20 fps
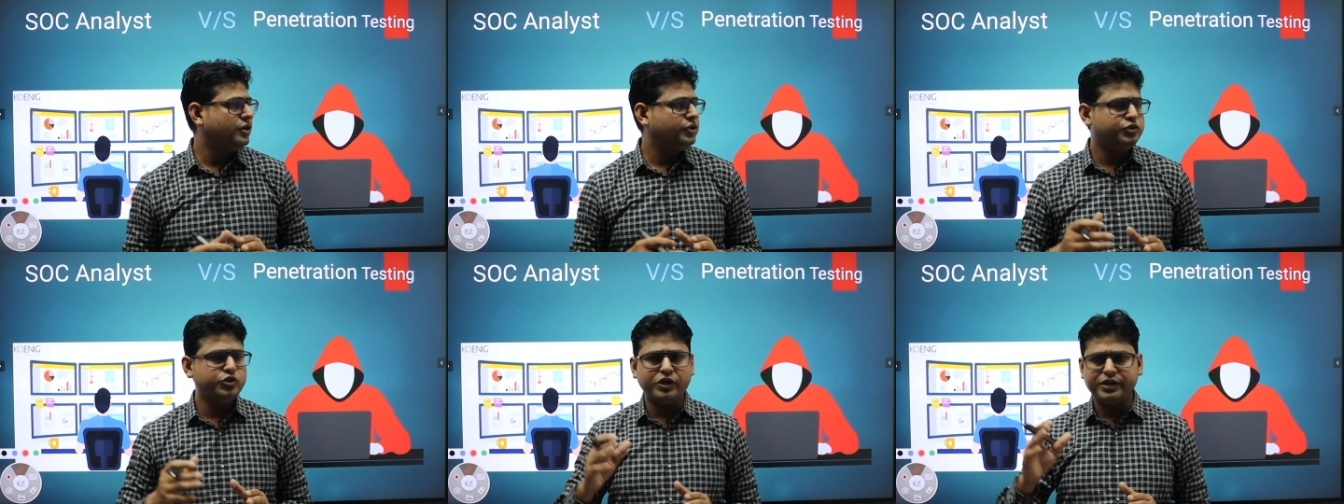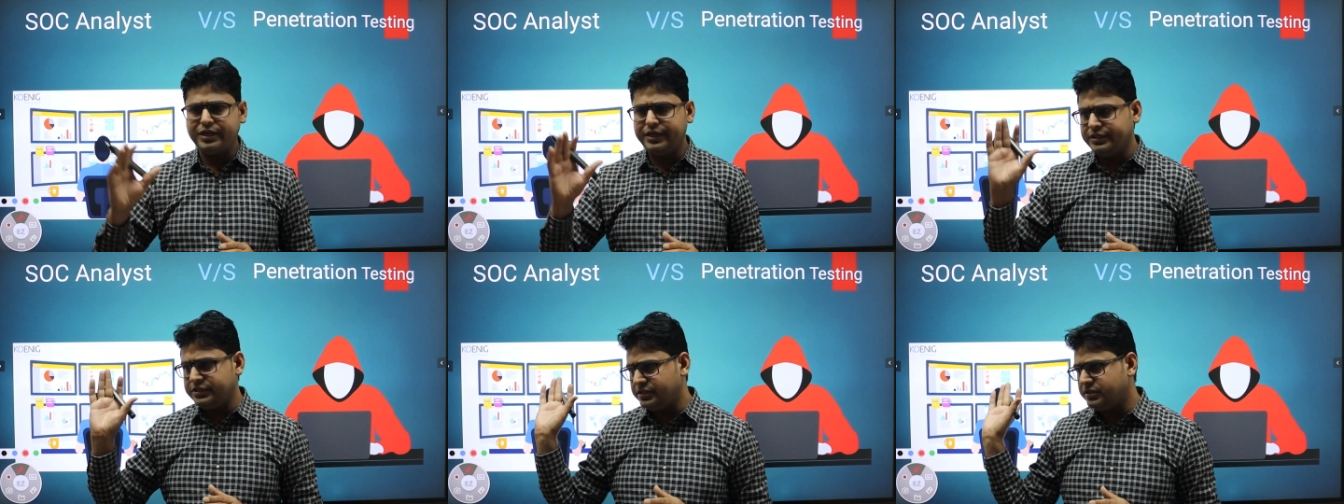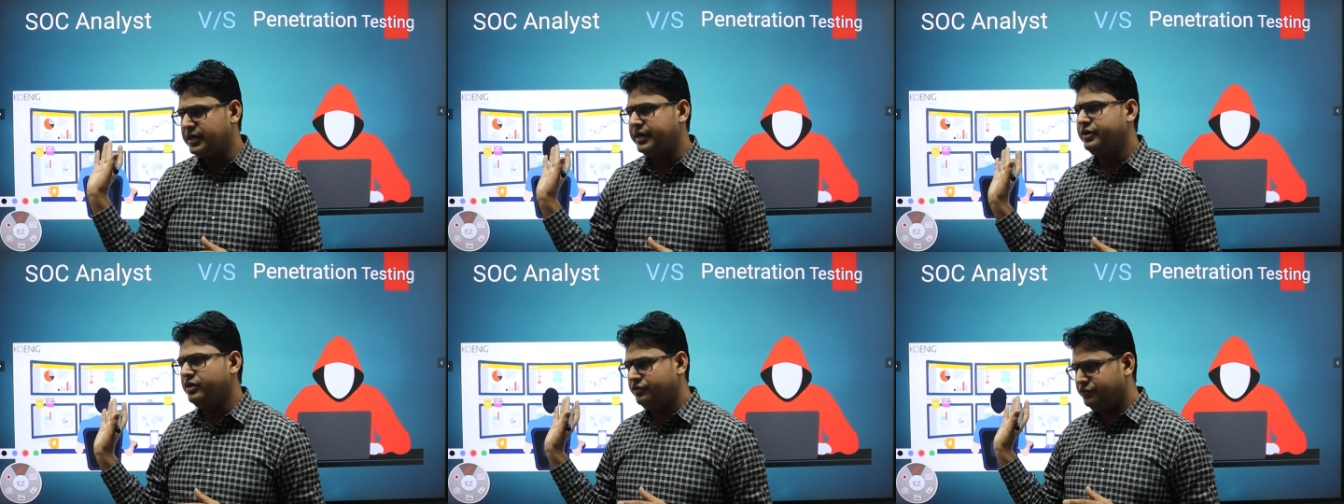SOC
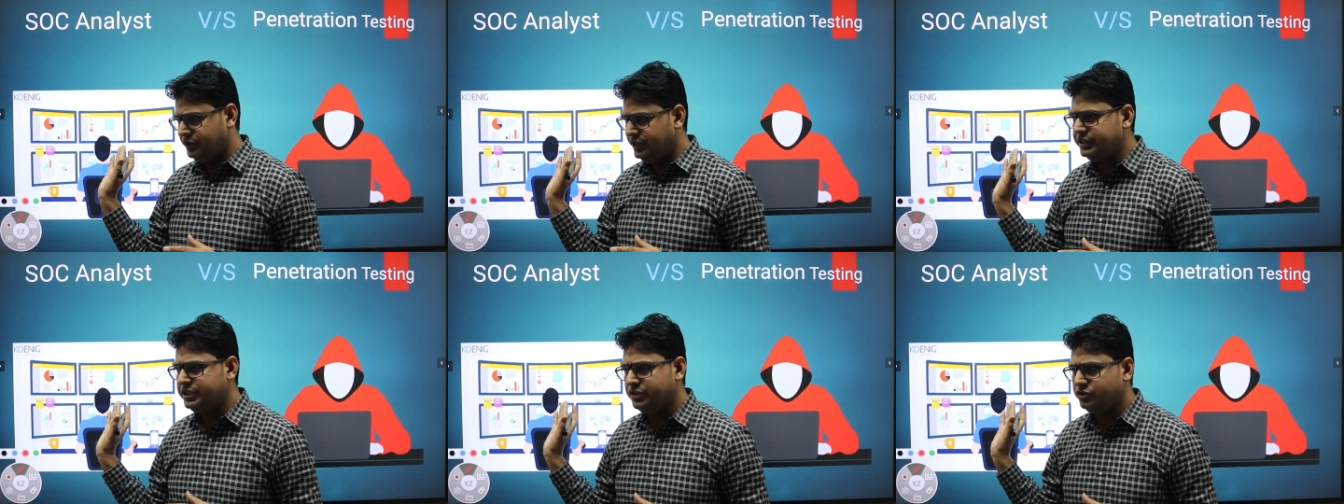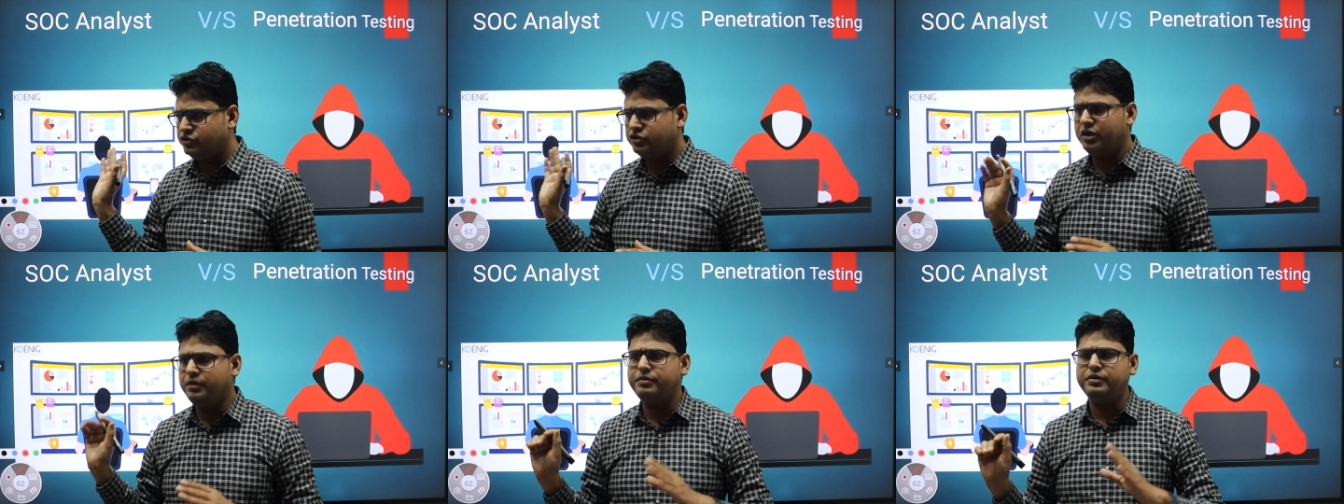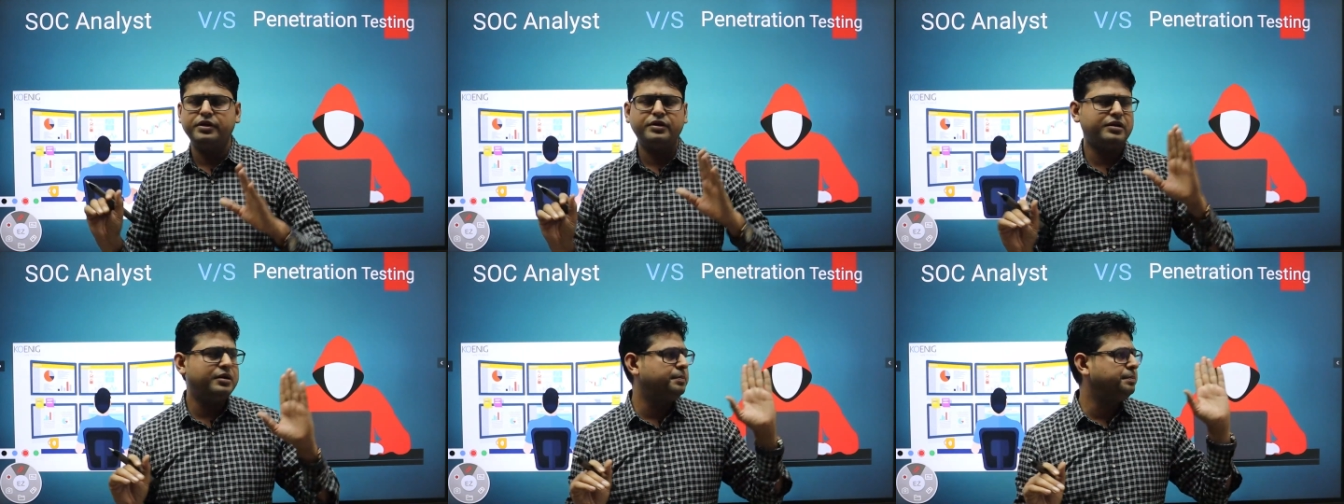analysis kind of easy
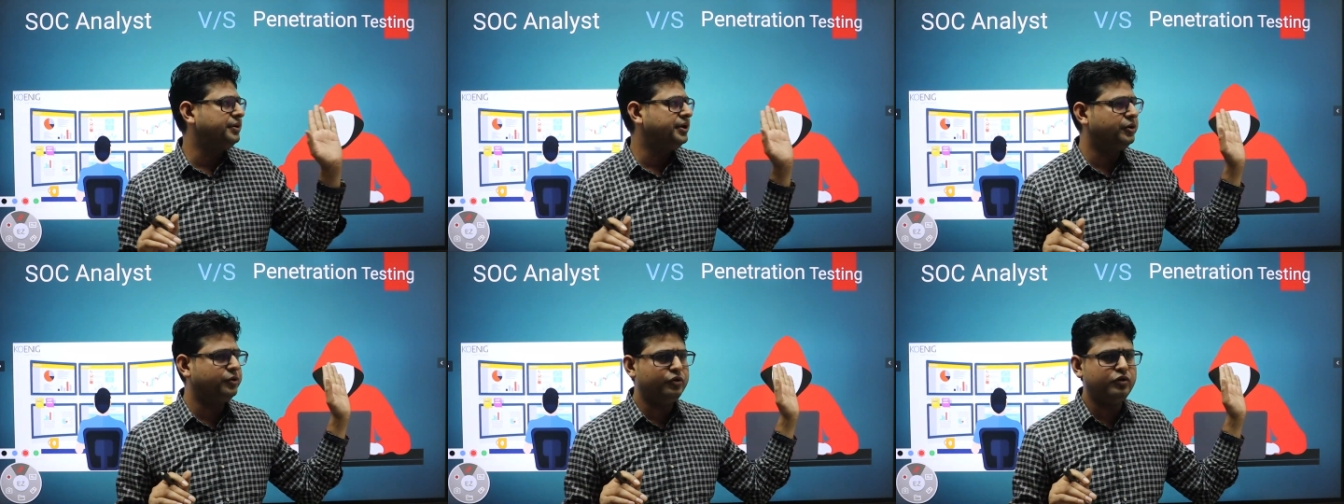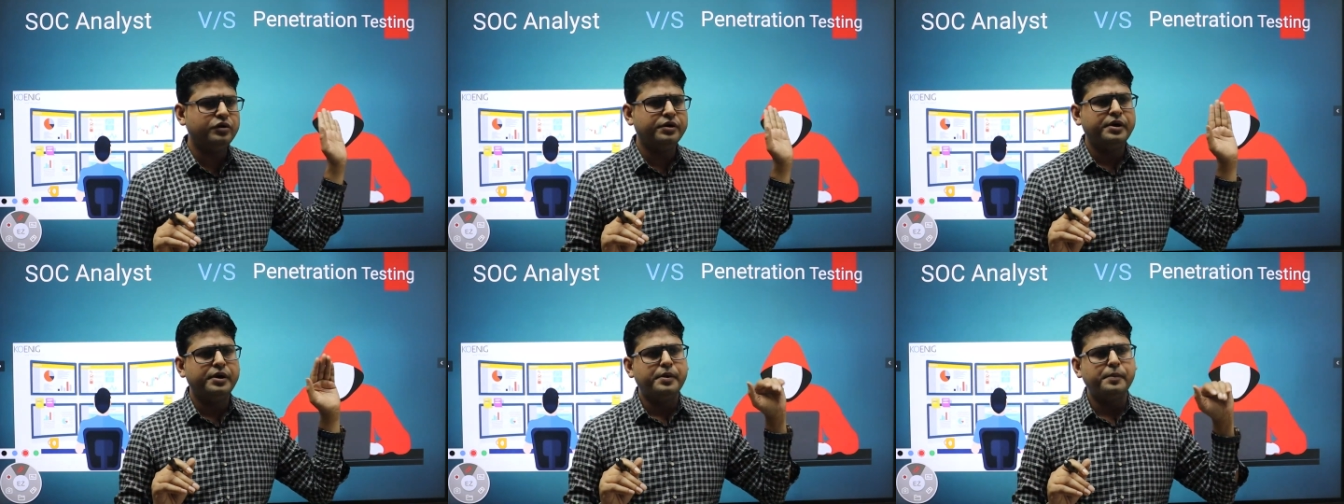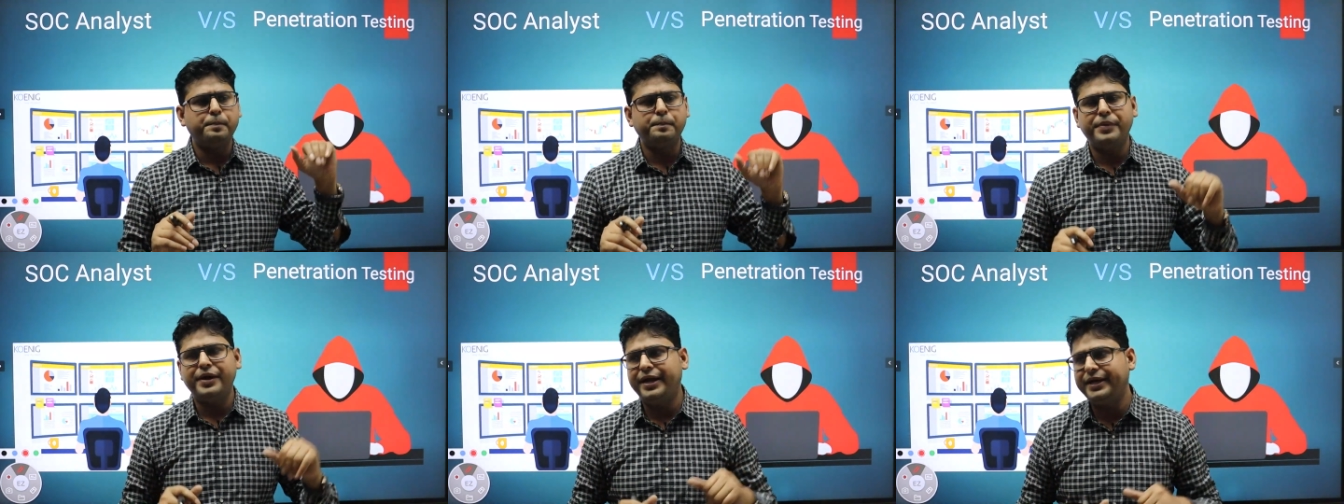job compared to
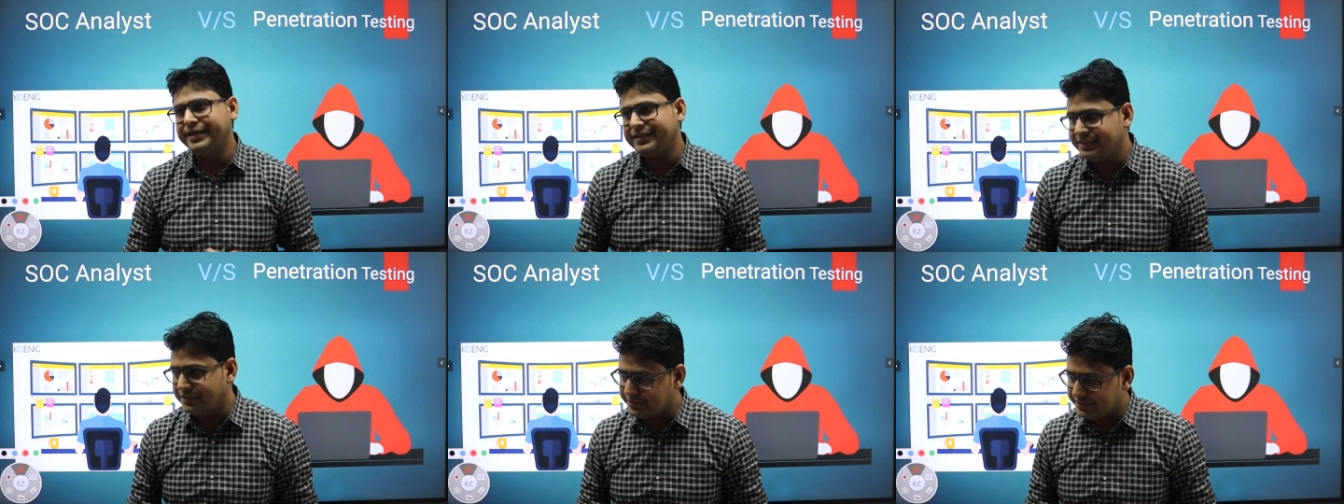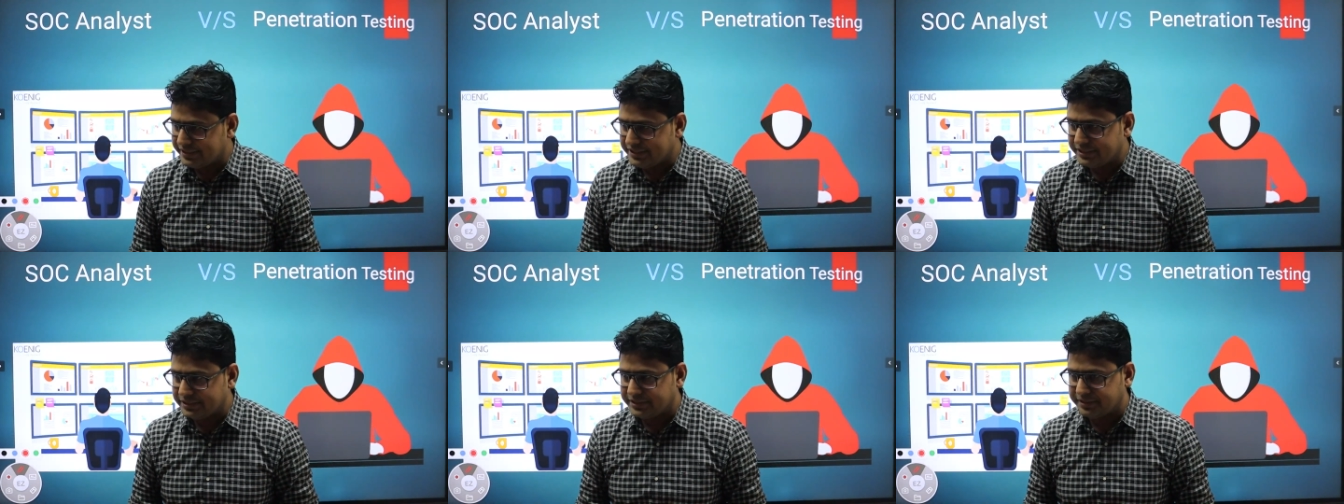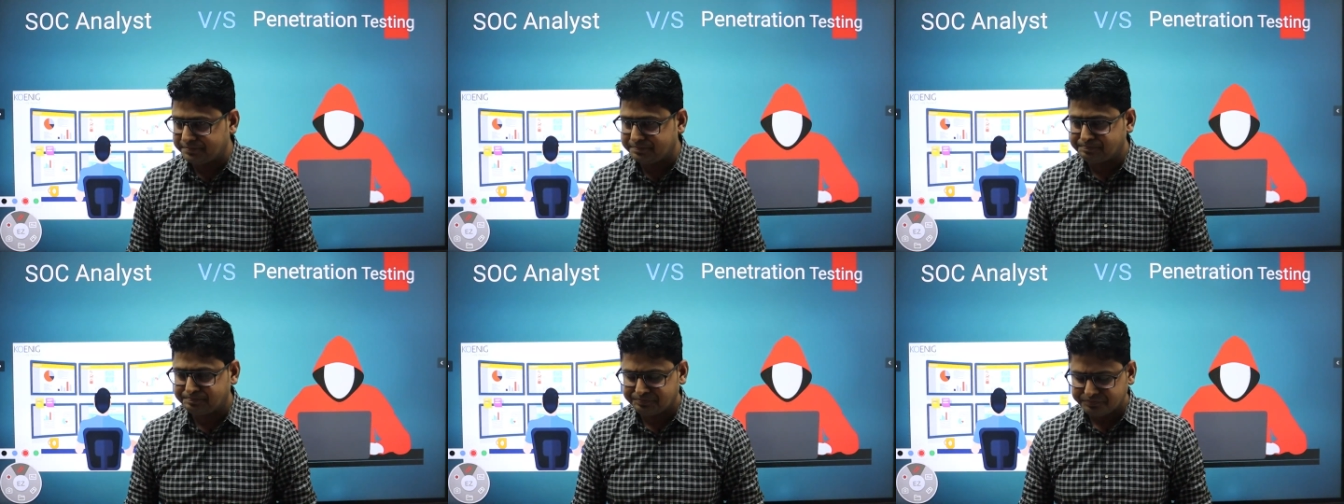penetration
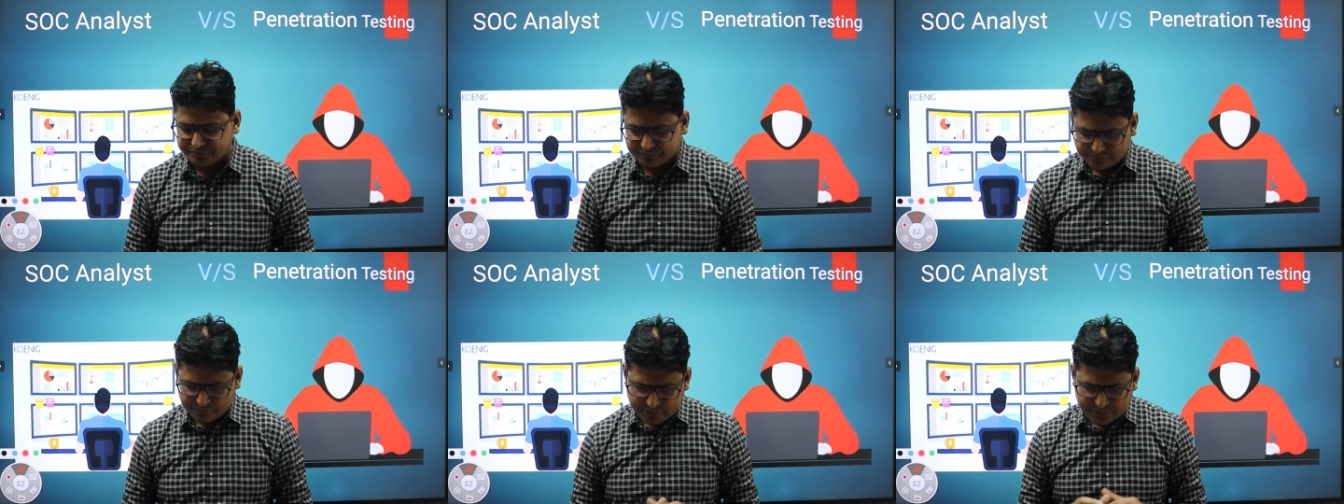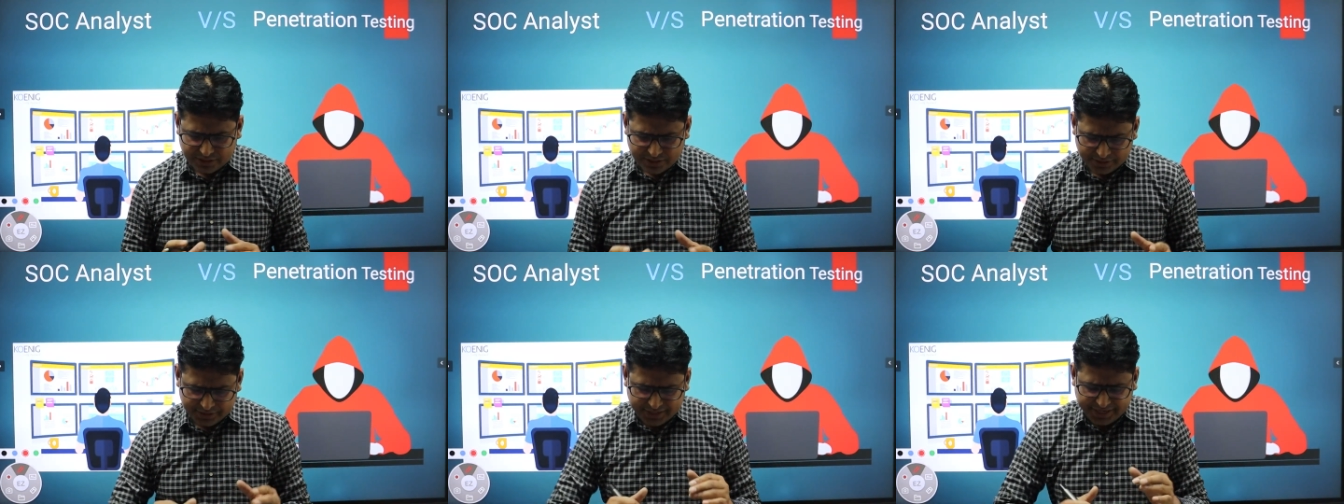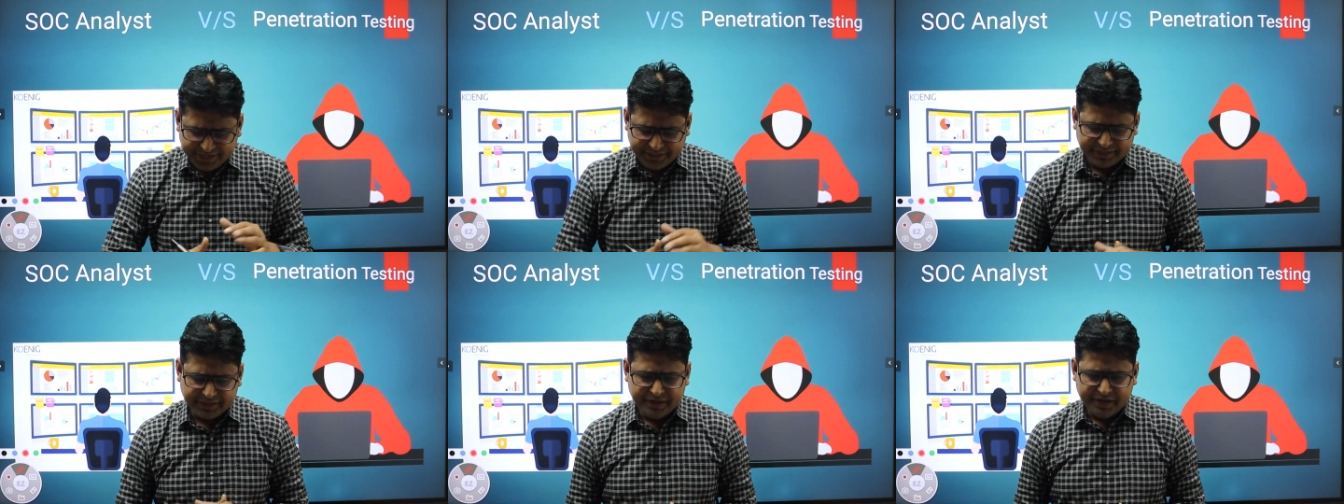tester,
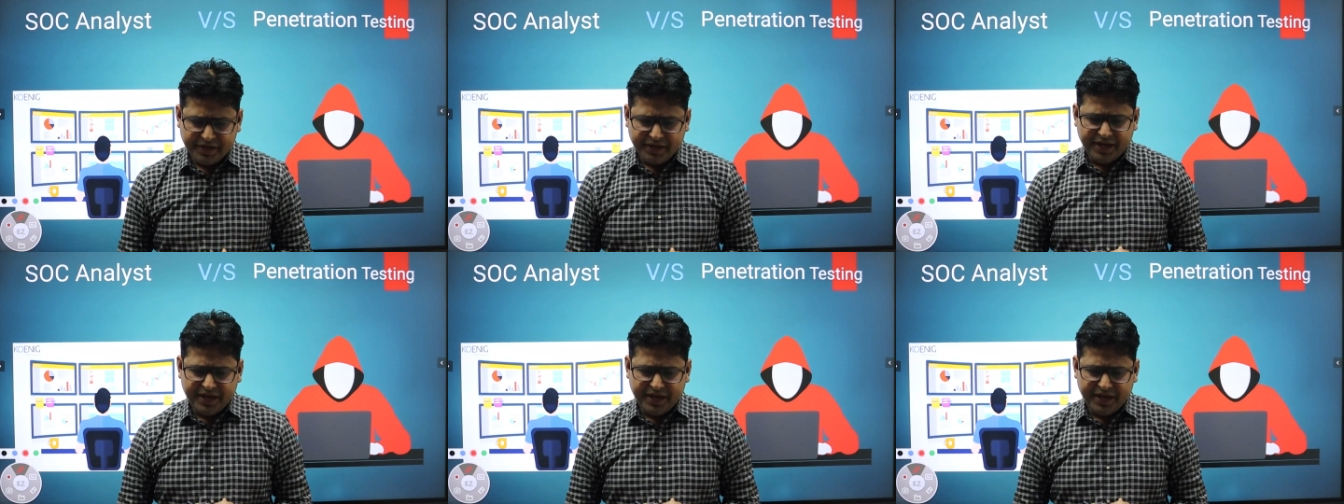right?